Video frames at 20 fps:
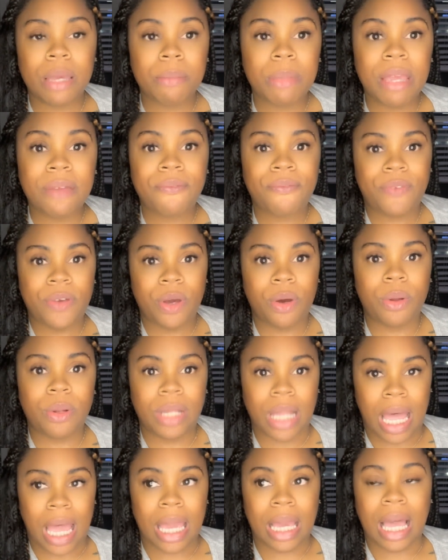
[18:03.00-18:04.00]
me feel
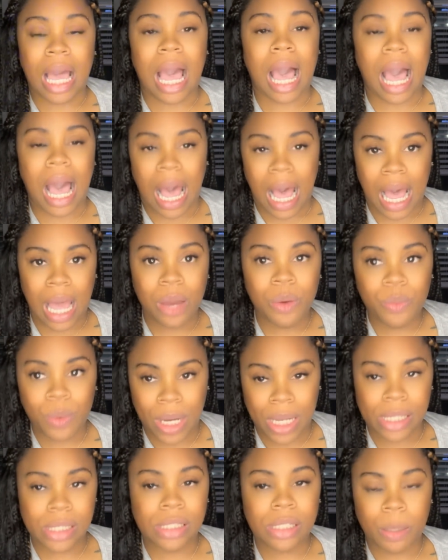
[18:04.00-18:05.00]
like I
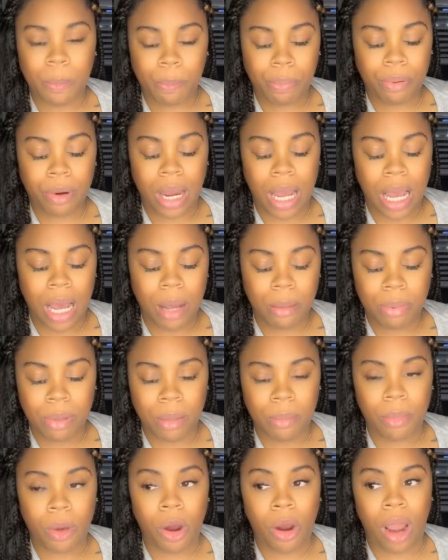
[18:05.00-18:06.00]
was the
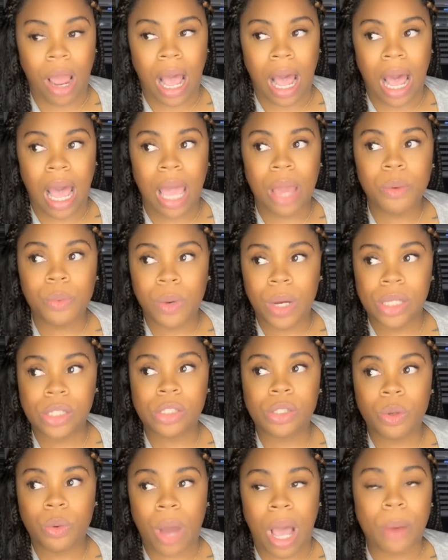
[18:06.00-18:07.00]
problem, or I
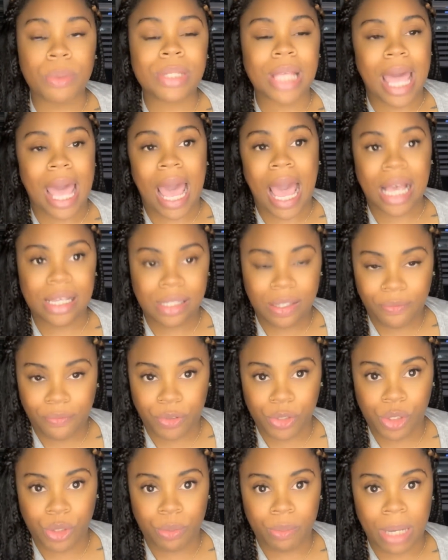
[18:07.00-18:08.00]
was asking for
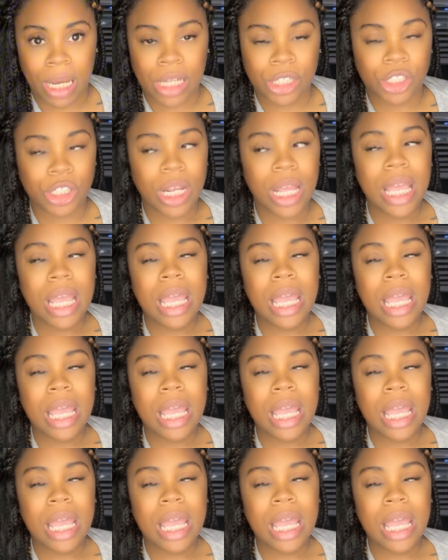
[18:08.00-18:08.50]
too much.